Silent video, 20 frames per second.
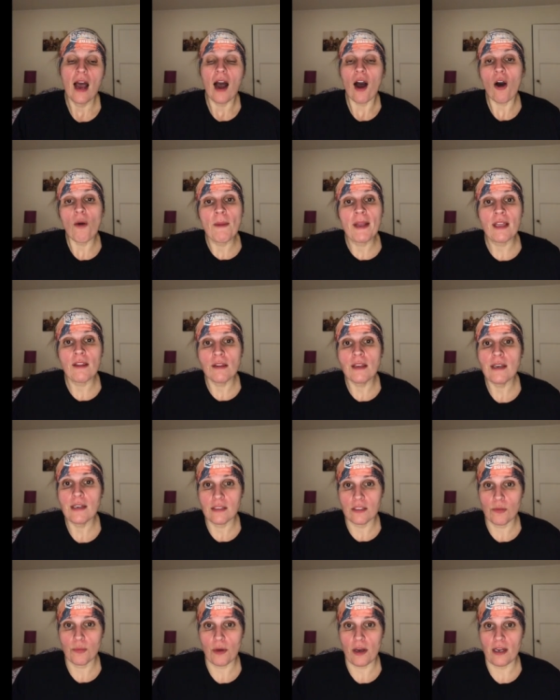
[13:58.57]
all my cleaning
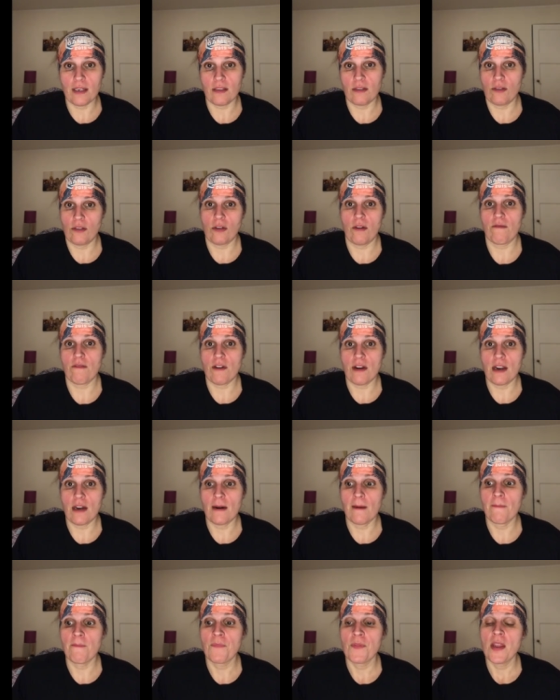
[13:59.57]
supplies and stuff are in
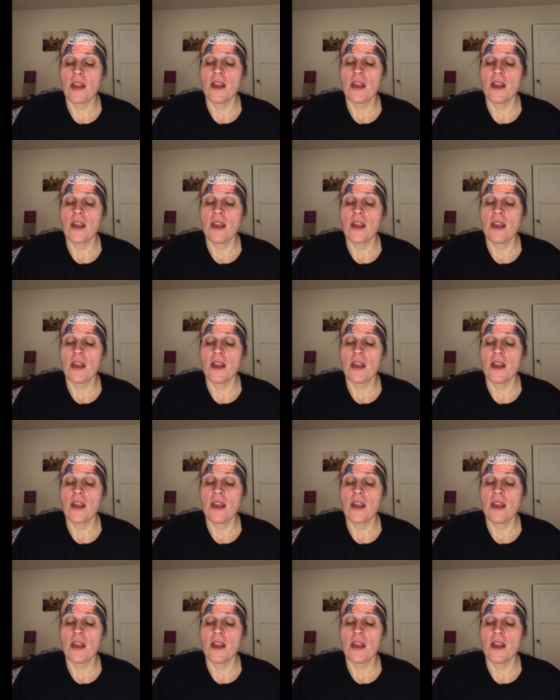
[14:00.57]
them